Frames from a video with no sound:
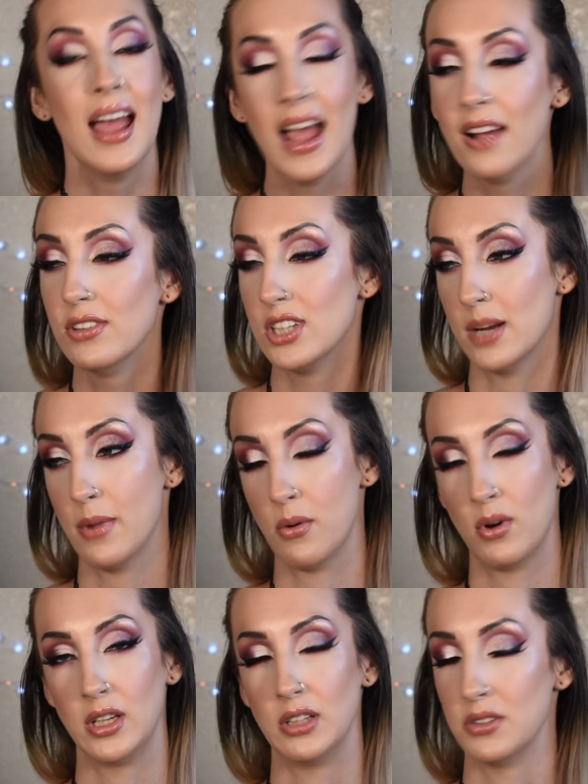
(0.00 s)
every time I
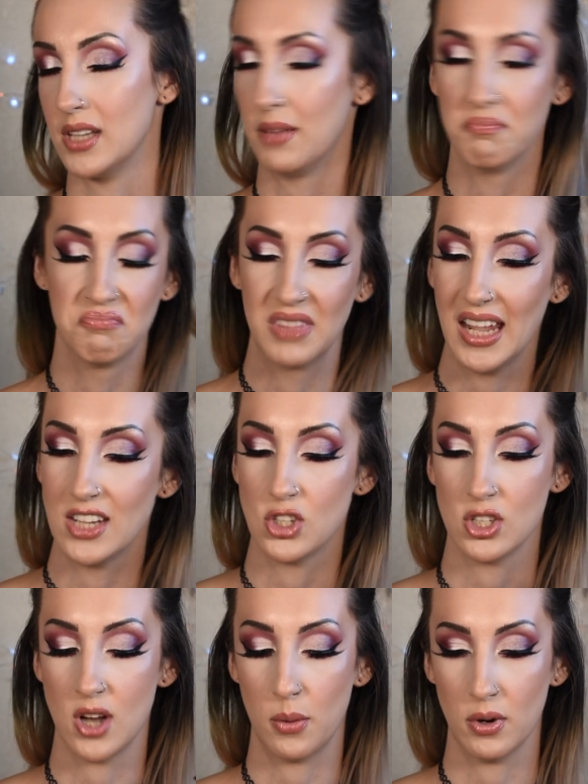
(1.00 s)
want to use it. It's
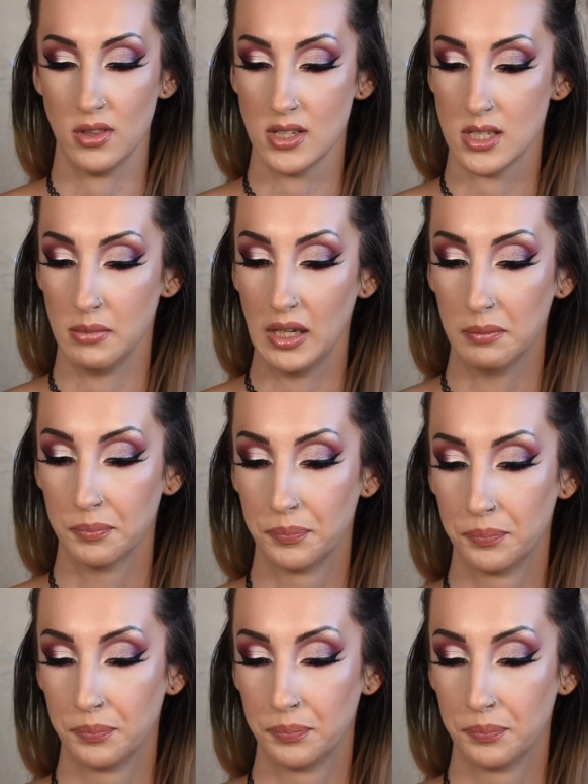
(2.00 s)
just not worth it to me.